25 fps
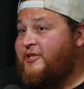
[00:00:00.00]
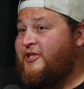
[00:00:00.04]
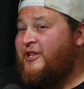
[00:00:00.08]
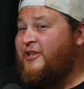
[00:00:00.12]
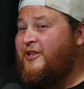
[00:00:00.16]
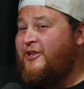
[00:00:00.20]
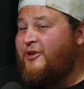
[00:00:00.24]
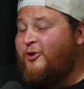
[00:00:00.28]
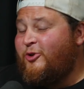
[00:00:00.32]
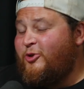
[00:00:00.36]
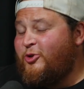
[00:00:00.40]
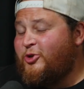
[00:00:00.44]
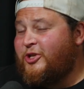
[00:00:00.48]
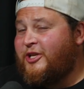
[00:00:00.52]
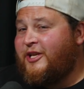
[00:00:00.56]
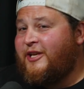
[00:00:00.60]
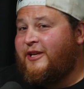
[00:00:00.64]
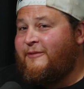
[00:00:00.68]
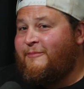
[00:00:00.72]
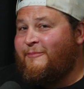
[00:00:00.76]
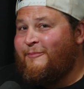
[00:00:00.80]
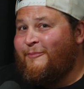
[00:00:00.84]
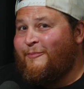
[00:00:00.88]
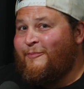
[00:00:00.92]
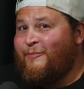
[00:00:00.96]
And usually,
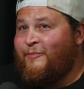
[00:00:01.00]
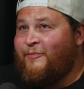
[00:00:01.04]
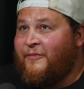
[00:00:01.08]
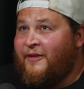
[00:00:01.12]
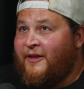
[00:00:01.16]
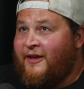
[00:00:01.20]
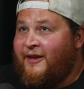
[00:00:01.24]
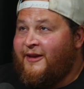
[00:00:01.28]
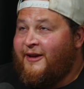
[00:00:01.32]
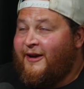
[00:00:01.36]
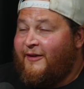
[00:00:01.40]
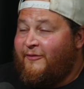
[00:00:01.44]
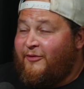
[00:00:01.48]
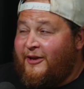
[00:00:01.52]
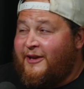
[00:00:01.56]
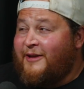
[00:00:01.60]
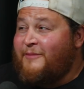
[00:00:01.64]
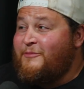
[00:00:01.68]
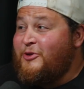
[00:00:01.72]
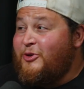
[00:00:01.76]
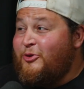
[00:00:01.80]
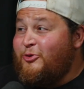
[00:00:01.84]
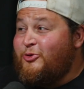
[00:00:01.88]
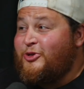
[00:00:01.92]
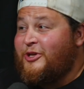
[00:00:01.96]
I feel like
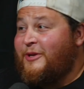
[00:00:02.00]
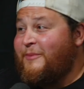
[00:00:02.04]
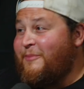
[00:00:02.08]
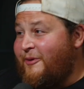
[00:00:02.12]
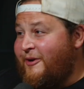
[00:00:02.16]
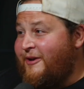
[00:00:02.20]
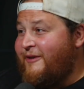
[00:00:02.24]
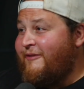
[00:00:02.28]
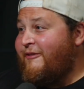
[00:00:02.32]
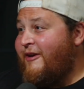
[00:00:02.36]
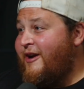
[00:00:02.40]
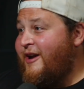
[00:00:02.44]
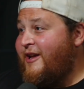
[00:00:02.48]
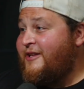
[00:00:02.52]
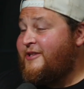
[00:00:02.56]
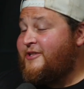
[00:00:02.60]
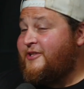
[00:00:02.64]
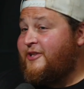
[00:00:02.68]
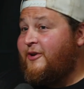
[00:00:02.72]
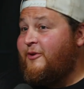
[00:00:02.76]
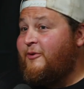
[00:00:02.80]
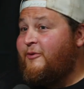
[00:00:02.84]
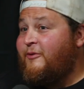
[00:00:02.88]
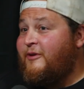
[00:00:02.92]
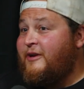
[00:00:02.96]
I'm usually pretty right.
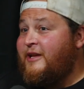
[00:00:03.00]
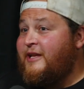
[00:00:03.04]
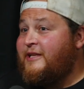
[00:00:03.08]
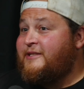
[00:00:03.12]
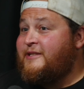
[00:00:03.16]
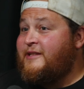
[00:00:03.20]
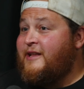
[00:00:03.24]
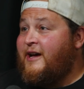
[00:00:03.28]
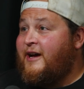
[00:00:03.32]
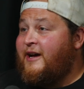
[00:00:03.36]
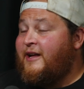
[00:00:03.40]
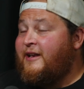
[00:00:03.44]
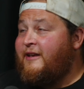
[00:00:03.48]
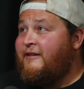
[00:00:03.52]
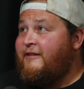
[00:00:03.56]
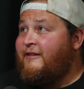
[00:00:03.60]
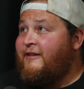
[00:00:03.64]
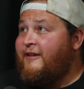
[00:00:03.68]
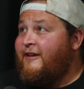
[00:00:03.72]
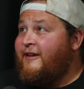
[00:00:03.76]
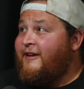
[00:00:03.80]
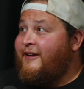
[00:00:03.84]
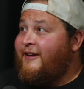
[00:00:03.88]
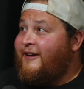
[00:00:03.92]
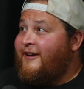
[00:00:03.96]
So it's not,
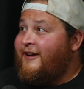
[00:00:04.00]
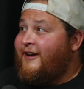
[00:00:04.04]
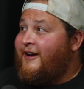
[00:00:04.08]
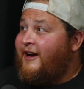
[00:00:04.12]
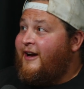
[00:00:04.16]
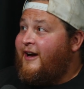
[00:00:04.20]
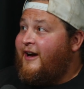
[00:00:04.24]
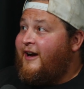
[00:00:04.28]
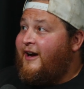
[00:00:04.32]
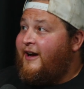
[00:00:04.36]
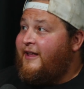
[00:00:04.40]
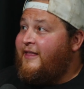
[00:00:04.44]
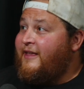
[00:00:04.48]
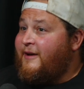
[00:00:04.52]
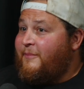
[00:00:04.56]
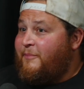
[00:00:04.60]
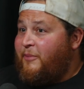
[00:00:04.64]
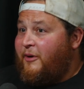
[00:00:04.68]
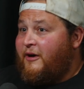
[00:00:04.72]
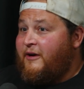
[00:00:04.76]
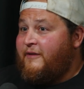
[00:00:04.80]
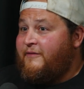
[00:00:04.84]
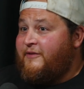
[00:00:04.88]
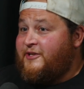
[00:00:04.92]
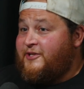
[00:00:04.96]
I think a
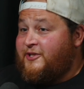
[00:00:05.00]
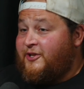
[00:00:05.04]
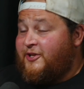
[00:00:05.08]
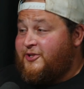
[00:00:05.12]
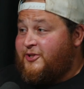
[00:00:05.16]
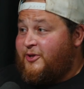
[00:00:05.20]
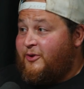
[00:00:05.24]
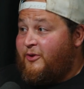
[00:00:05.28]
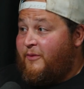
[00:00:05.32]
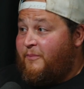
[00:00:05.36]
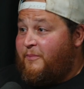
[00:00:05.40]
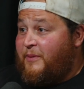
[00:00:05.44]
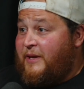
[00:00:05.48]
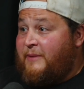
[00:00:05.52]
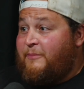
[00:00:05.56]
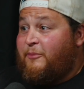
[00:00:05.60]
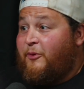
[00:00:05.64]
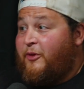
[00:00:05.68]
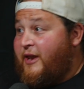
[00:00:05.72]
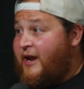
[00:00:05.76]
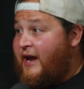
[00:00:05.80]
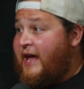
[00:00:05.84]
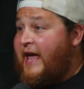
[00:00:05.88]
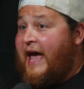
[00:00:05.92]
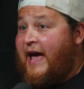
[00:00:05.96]
part of it is also the people
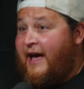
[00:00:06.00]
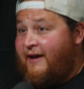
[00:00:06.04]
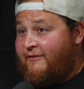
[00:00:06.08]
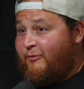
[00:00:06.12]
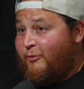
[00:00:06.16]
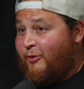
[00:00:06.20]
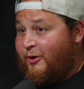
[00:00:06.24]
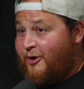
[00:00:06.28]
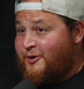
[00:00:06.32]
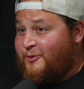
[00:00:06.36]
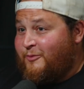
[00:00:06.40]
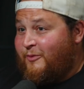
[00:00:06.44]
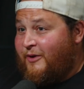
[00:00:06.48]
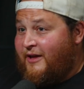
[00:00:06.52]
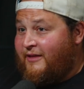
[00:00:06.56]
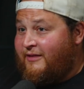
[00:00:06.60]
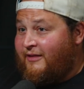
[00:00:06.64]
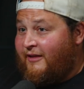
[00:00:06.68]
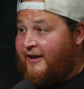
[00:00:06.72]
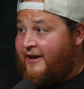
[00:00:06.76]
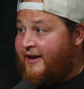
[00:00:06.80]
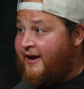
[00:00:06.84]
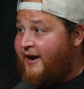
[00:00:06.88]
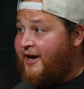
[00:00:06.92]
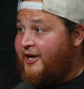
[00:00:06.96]
that I have worked with,
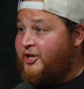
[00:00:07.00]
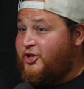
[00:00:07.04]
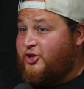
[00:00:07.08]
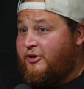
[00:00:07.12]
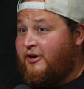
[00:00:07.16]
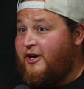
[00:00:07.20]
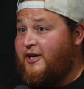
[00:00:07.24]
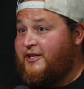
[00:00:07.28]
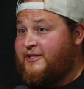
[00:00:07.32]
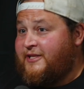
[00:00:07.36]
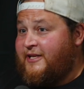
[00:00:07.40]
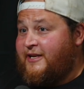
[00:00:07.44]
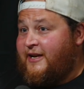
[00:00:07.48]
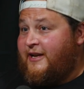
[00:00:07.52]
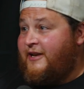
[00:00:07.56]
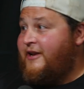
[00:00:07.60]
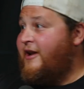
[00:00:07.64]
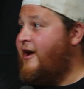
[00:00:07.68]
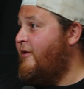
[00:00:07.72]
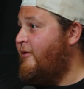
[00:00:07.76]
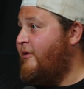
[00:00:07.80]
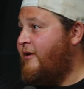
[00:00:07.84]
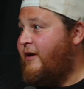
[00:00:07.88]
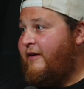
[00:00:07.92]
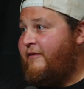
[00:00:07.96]
like, I trust and I
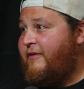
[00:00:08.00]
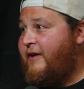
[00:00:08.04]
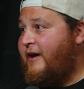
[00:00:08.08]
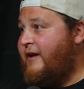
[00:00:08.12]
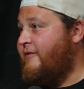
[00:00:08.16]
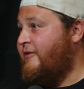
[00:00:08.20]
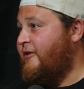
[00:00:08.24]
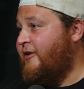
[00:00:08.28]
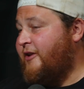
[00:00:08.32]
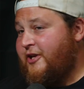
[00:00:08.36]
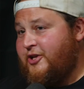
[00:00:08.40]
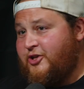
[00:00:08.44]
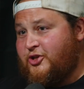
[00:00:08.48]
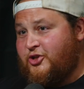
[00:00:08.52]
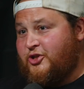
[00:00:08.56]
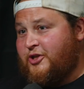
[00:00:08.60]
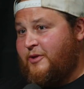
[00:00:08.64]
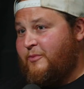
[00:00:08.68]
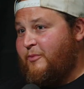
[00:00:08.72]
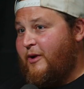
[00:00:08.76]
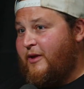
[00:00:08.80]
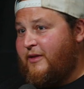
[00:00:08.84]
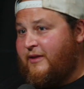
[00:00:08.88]
know, and I've had a relationship with.